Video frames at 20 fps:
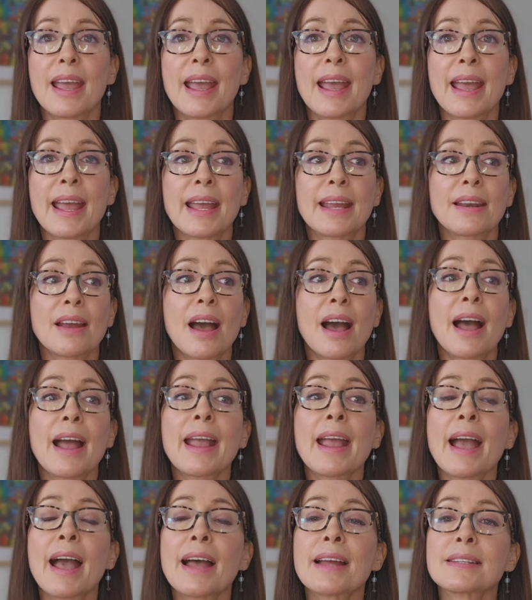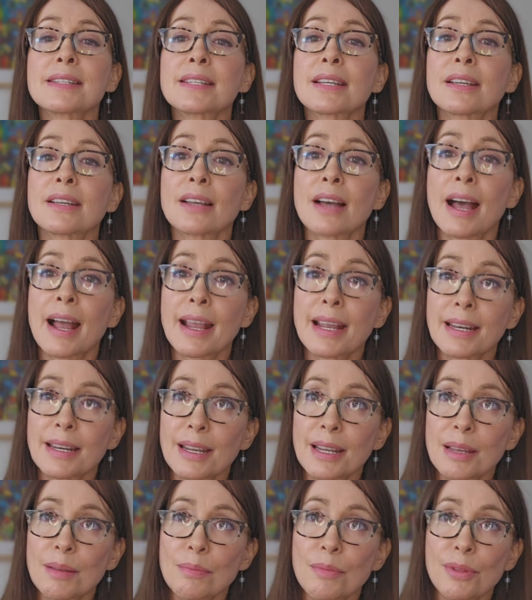And I had to guide
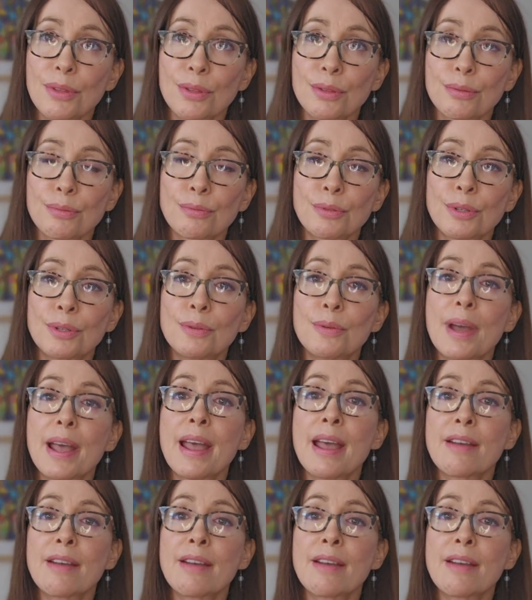him through